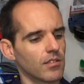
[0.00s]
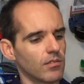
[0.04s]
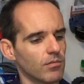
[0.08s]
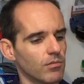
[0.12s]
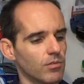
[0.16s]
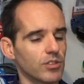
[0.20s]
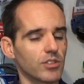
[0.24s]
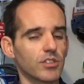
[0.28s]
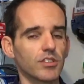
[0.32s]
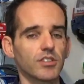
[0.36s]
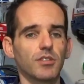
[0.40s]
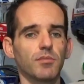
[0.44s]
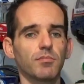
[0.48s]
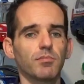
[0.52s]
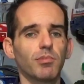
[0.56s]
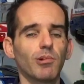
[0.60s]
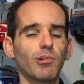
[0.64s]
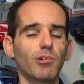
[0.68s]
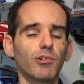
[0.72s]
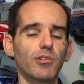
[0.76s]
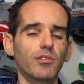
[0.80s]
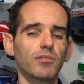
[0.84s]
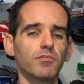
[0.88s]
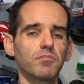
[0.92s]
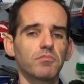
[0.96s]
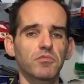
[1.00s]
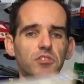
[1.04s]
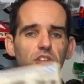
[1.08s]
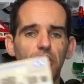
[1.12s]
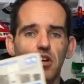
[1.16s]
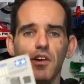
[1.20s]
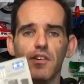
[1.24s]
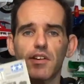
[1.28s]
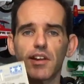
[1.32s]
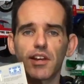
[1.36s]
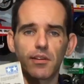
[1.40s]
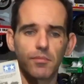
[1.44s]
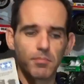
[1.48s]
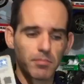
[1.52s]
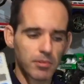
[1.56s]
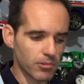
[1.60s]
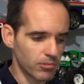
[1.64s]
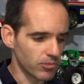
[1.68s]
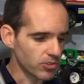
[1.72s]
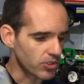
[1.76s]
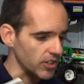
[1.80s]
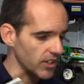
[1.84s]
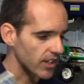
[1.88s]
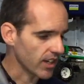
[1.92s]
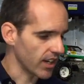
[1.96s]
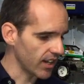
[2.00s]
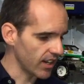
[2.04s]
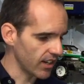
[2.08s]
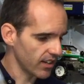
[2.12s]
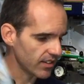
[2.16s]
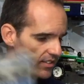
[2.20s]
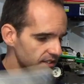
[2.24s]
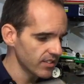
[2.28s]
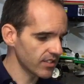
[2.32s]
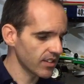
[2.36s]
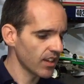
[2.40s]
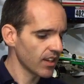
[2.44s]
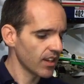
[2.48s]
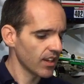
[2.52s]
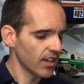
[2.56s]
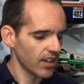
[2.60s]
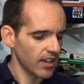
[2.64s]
which is important to know how to build your cars.